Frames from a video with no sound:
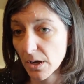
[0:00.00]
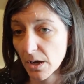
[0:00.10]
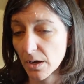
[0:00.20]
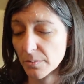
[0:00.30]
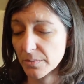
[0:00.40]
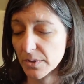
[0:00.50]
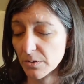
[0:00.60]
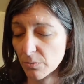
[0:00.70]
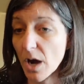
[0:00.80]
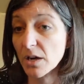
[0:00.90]

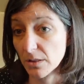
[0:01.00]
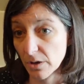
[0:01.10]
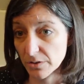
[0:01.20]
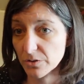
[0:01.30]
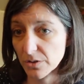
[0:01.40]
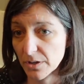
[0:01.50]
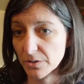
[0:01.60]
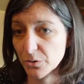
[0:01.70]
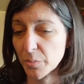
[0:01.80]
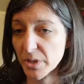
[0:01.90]
a rocket-launched
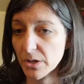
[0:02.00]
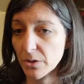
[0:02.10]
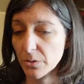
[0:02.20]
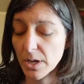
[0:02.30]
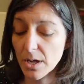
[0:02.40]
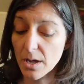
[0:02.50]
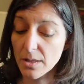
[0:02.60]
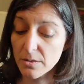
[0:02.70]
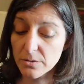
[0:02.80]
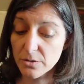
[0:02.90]
torpedo,
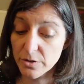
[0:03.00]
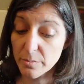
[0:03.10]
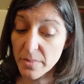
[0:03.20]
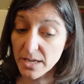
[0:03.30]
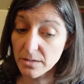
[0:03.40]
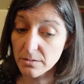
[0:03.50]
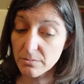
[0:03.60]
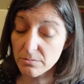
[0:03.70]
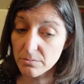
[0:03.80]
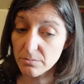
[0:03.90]
and the, you know, the main